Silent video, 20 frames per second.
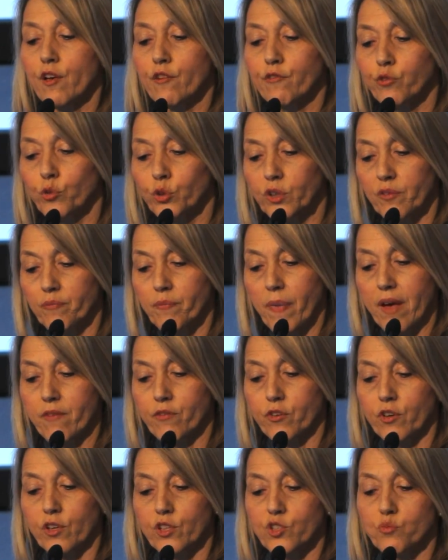food and
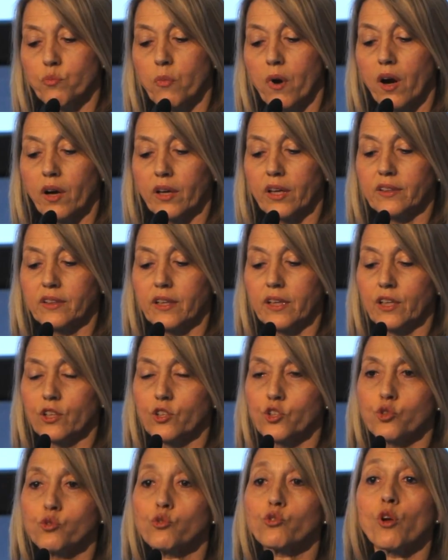beverage, marketing,
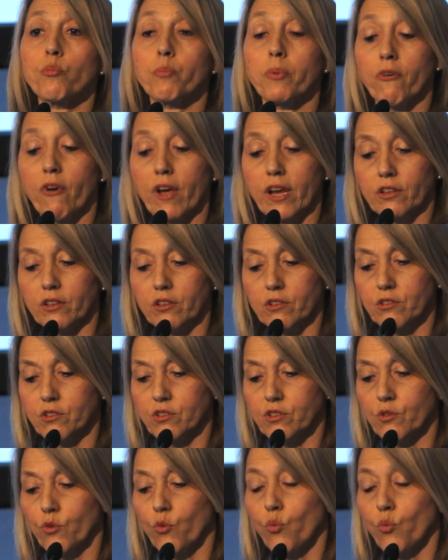tour operators,